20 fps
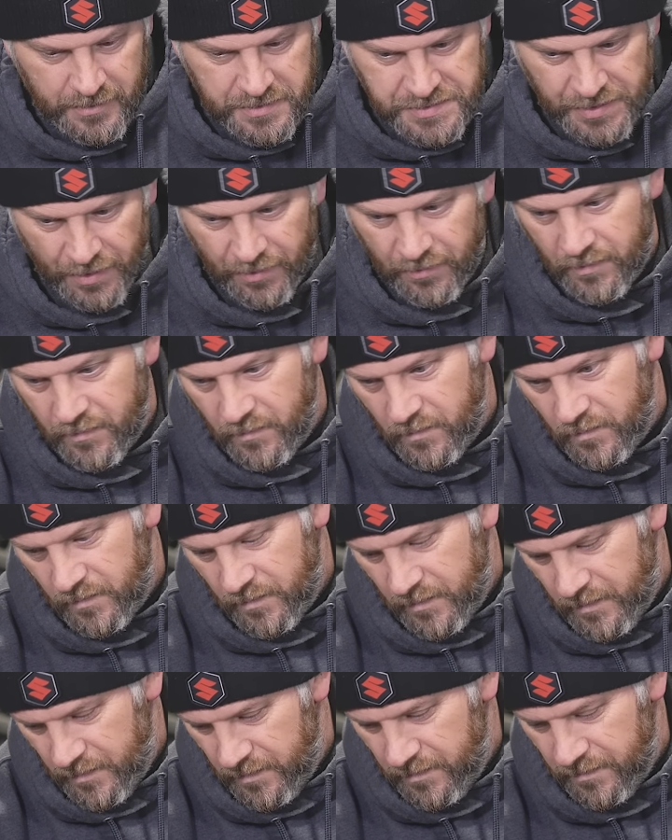so,
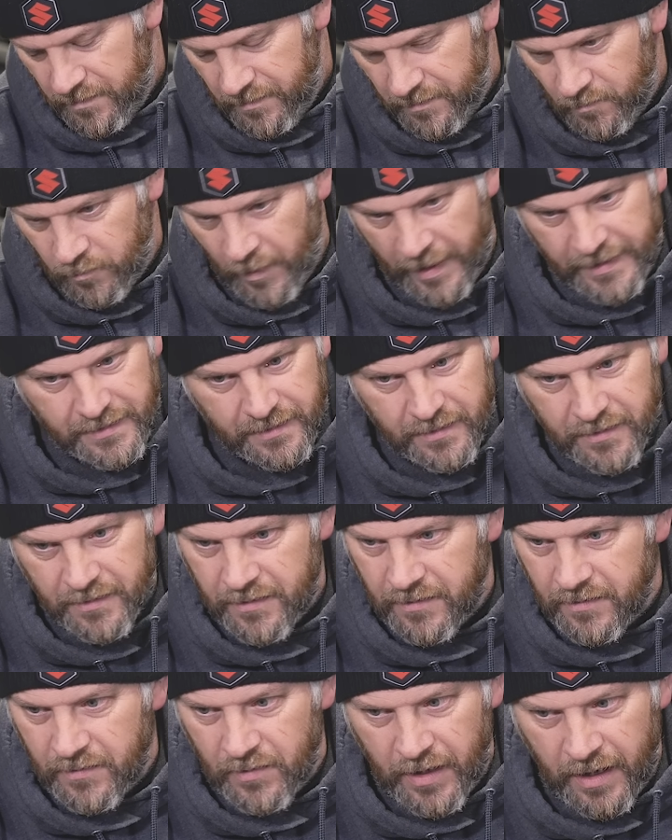right,
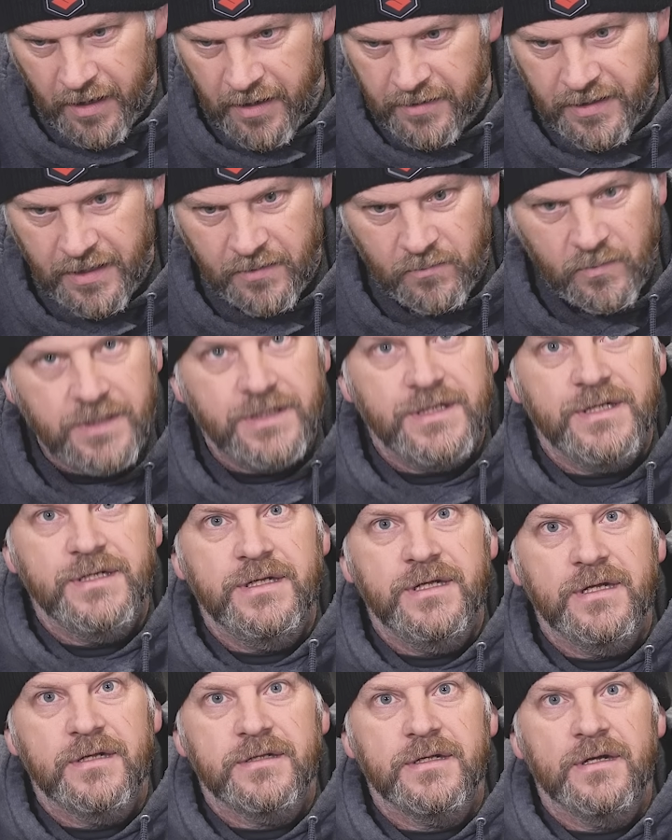and then we
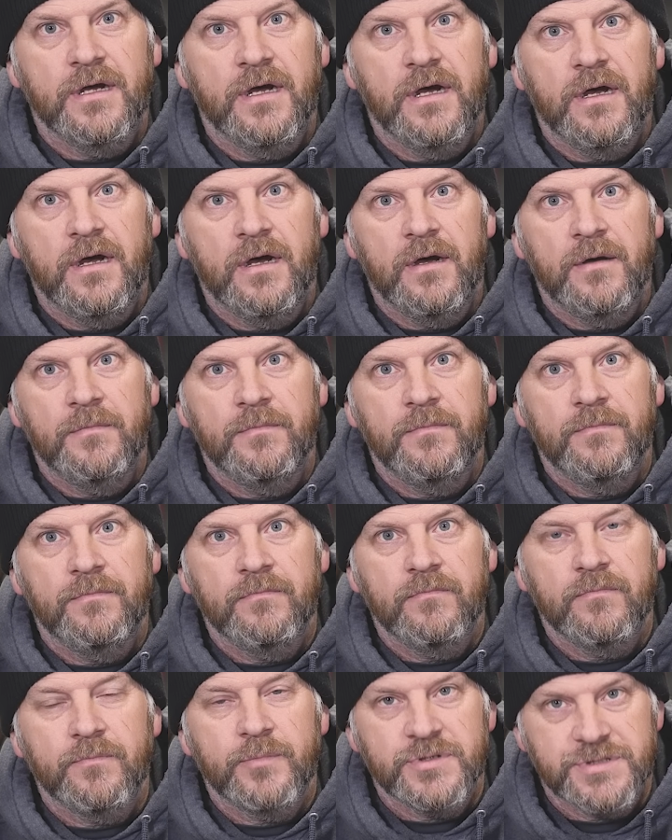did get um,
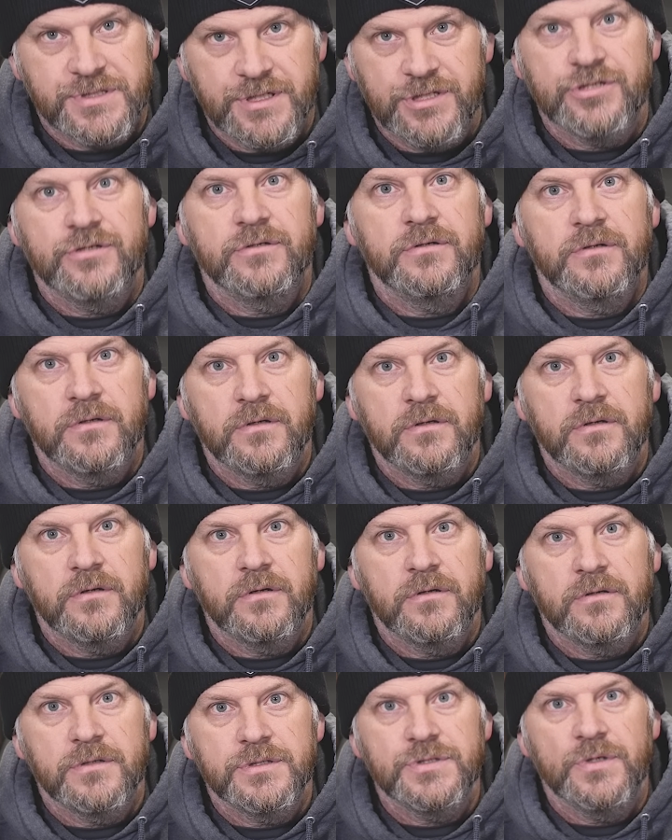Precision
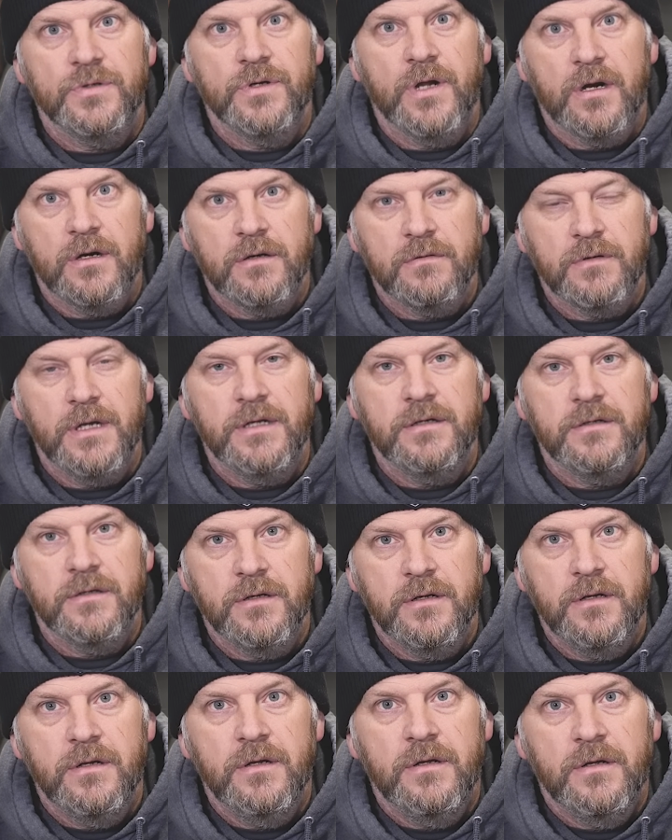Sonar, right?
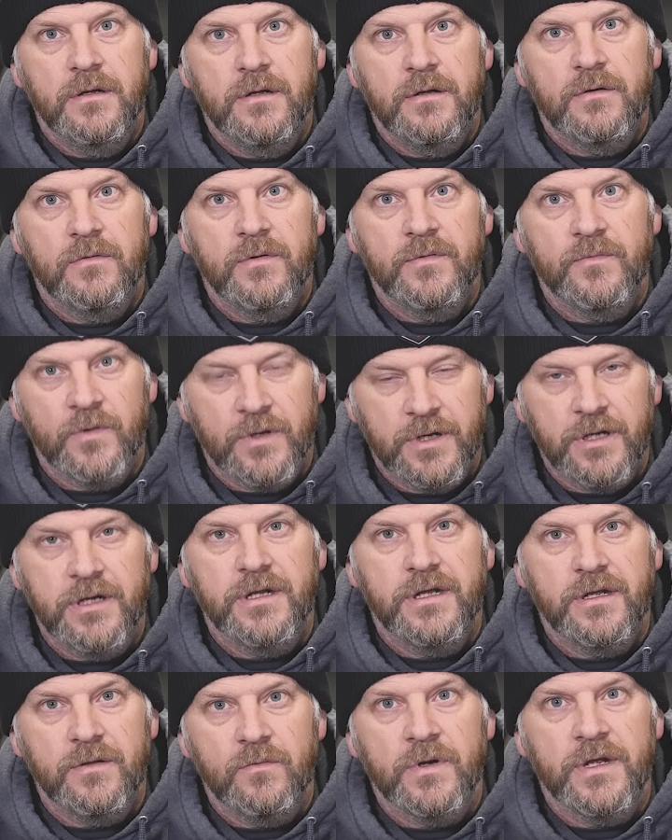We were gonna
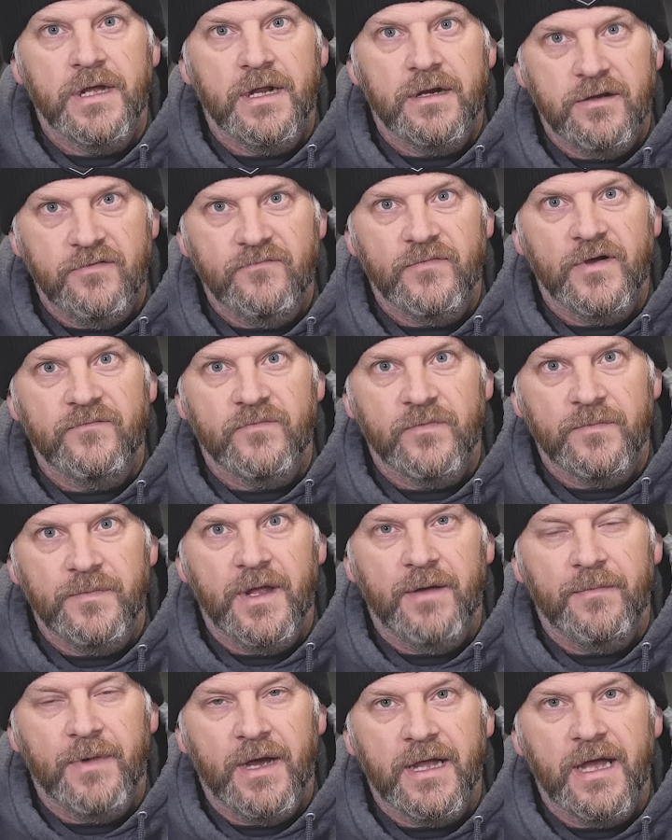get, we're getting an invite from
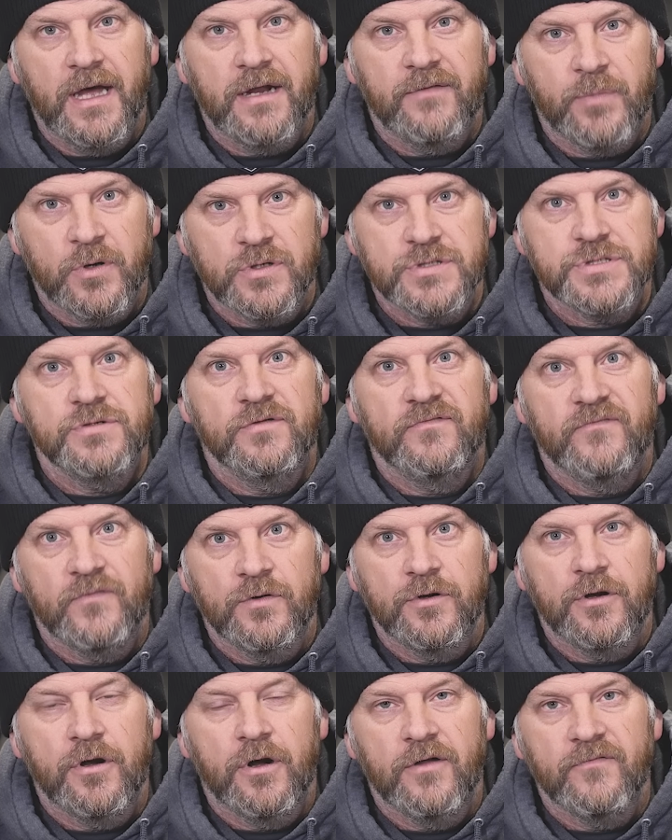them. I got a personal
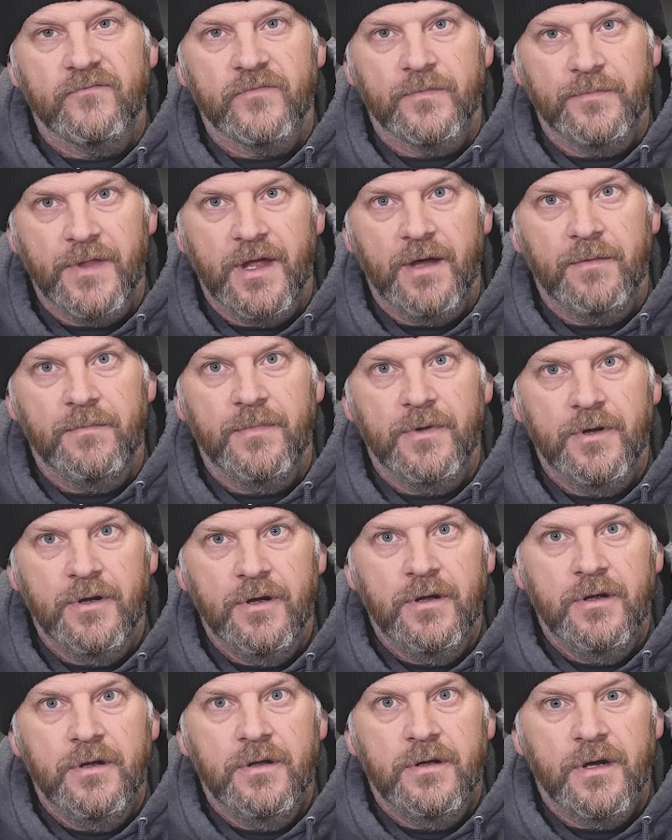phone call from them
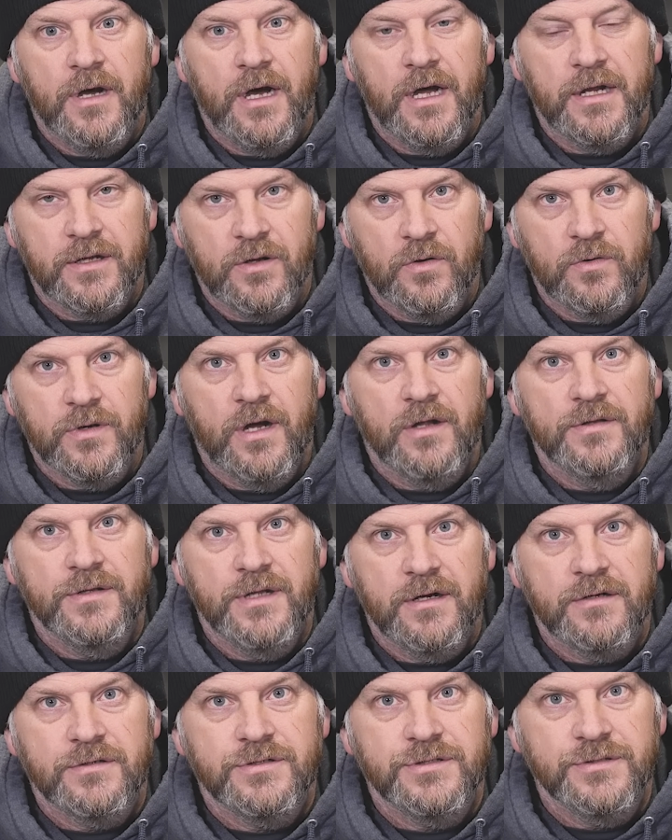uh, to go down
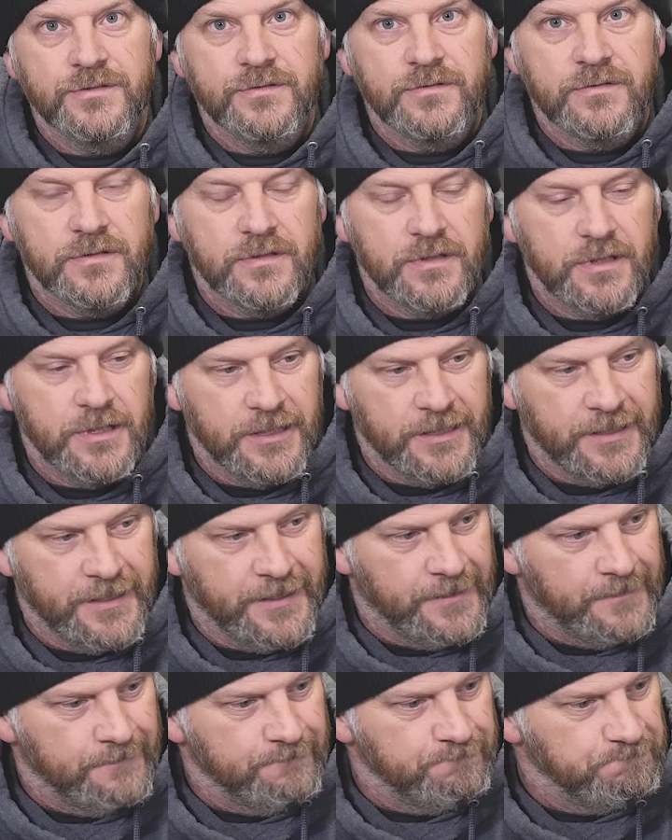there too.
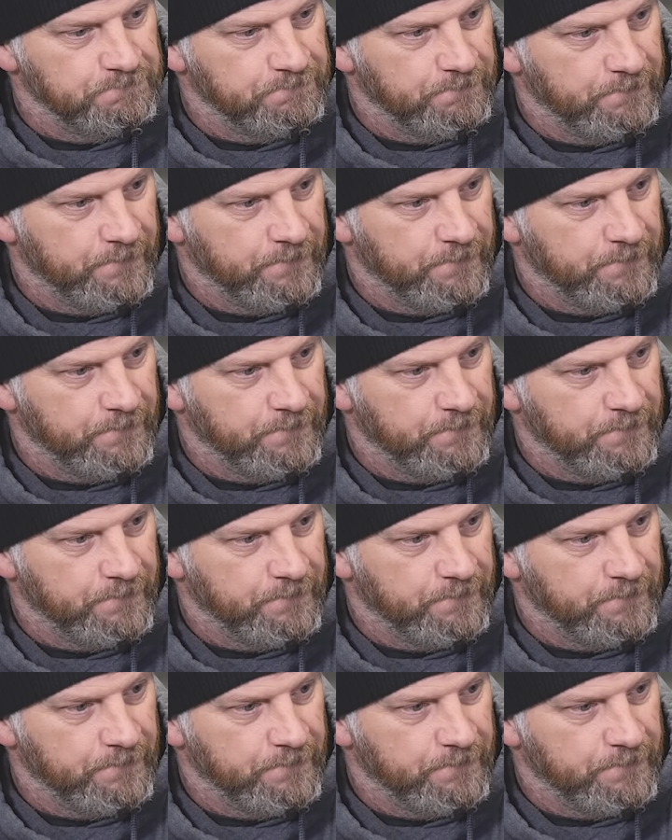Um,